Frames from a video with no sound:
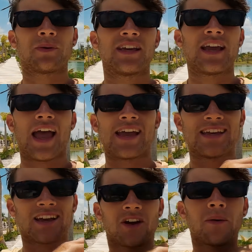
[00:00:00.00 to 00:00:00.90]
to be
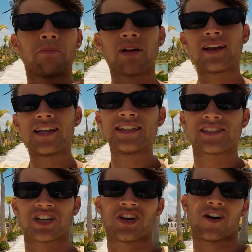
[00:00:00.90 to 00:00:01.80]
a
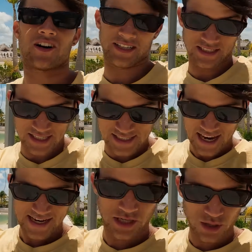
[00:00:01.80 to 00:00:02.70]
complete guide to
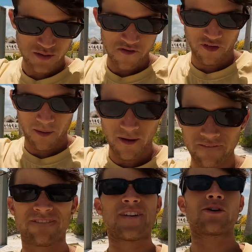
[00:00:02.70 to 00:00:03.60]
take you from
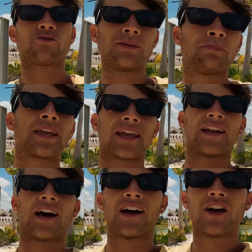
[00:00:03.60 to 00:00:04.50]
very
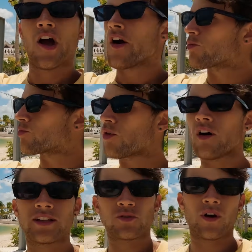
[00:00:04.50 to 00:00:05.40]
beginner
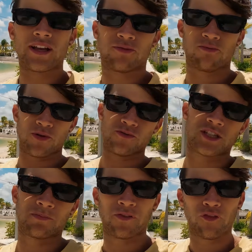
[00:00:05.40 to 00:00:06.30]
right the way through
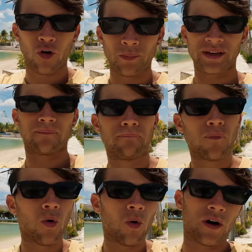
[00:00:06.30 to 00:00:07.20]
to performing
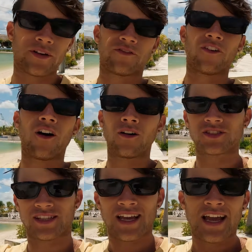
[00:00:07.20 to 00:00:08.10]
more
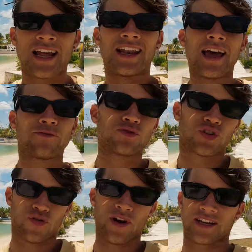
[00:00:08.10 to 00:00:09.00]
advanced level
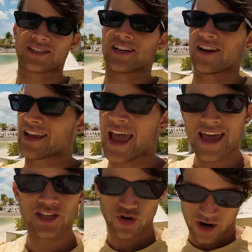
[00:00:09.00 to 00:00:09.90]
tricks like
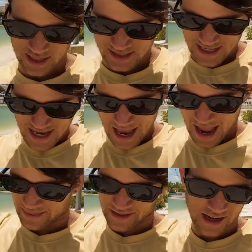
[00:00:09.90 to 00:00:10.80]
air tricks
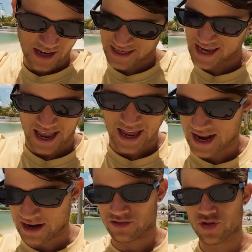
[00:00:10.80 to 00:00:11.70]
and yeah,
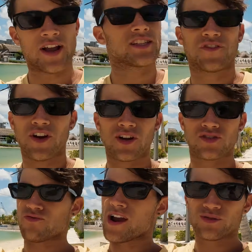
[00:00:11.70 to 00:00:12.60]
and
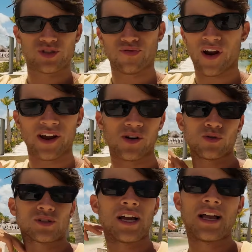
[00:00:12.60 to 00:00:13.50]
transfers, rail to
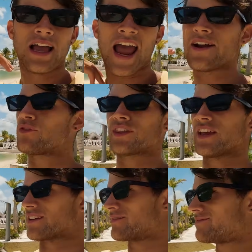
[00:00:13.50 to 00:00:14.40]
rails, everything.